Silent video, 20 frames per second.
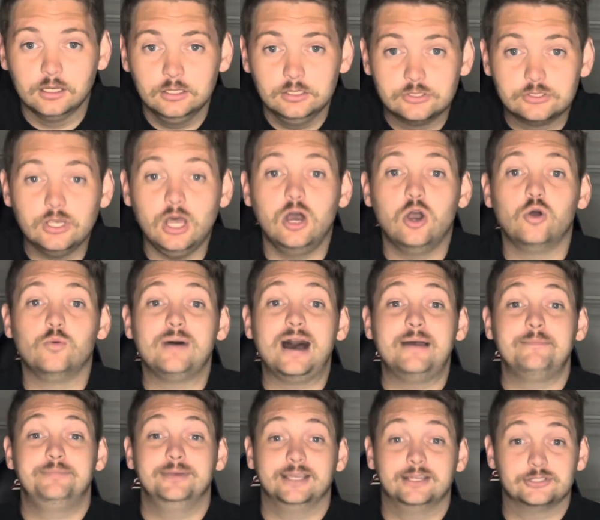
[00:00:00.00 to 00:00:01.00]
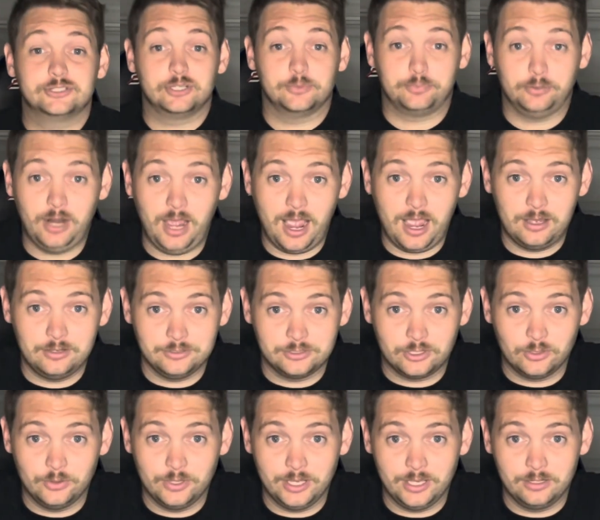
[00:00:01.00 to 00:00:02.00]
So my biggest surprise
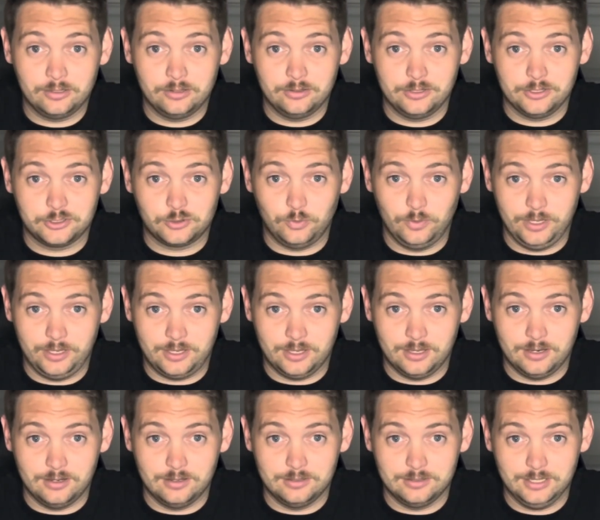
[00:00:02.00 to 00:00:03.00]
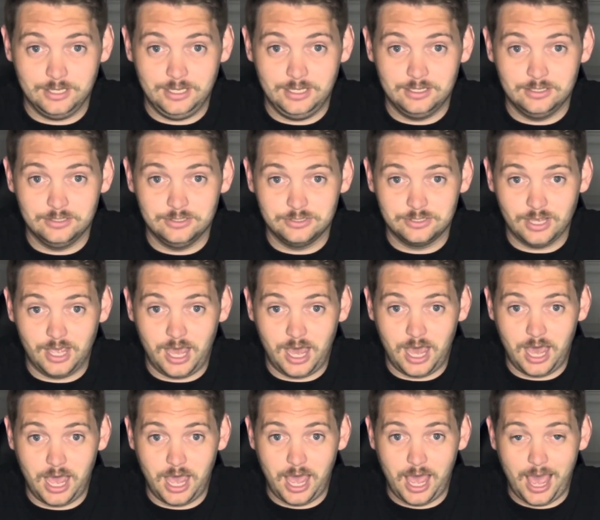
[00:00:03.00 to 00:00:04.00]
going into this weekend is
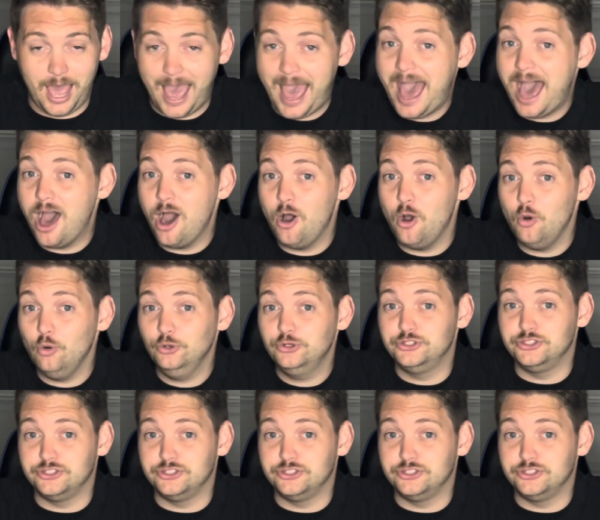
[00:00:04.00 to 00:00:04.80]
how